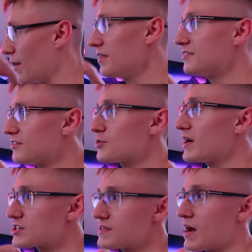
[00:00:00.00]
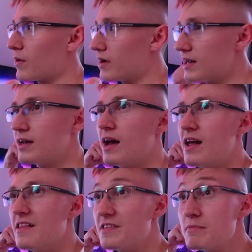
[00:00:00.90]
Now, in the situation that we're in,
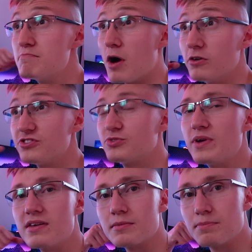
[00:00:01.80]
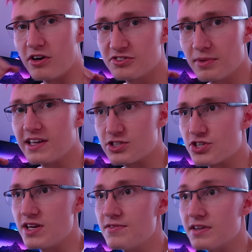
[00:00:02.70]
the most we could possibly
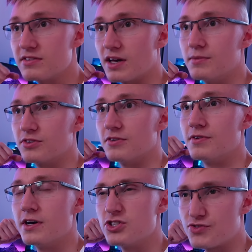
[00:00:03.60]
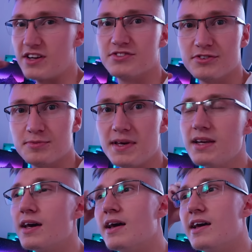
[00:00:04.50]
achieve in terms of transfer
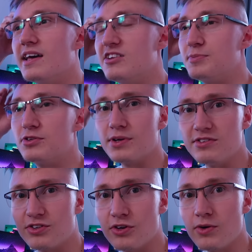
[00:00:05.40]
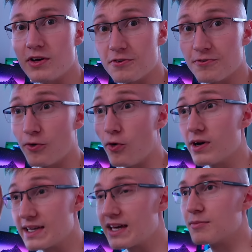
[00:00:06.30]
speed is between 2 and
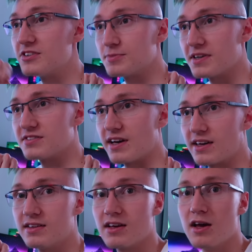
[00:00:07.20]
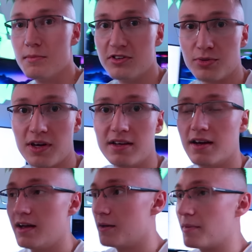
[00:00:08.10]
4 gigabits per second
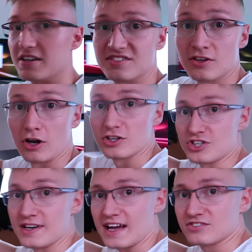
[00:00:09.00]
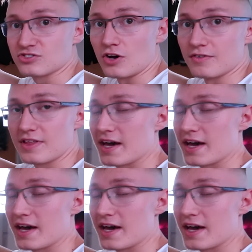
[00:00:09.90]
between my Synology NAS over